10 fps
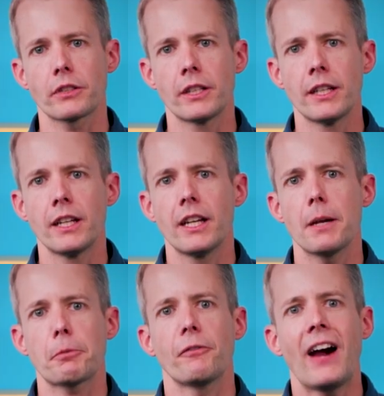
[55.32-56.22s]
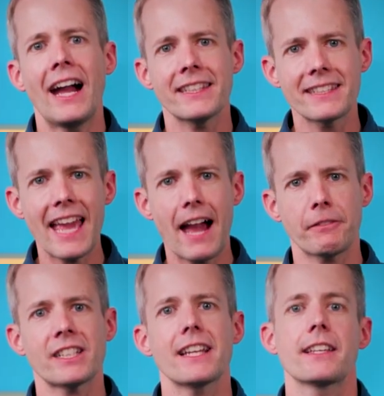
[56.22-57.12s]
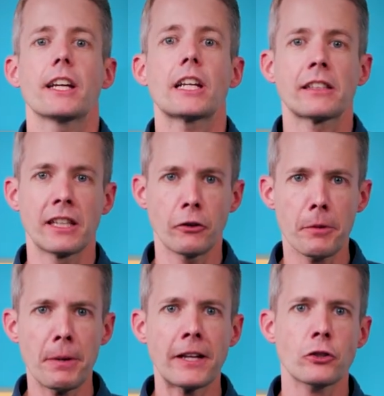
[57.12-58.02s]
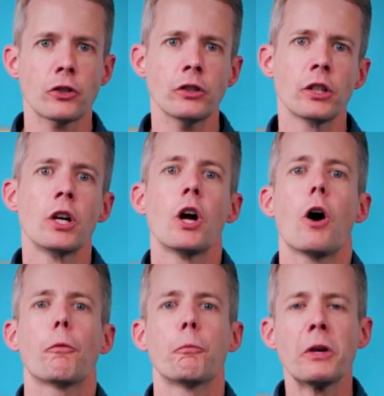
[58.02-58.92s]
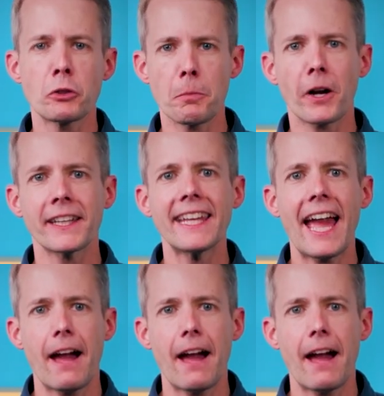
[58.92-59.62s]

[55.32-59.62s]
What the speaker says: It provides the advertiser a clearer picture of which marketing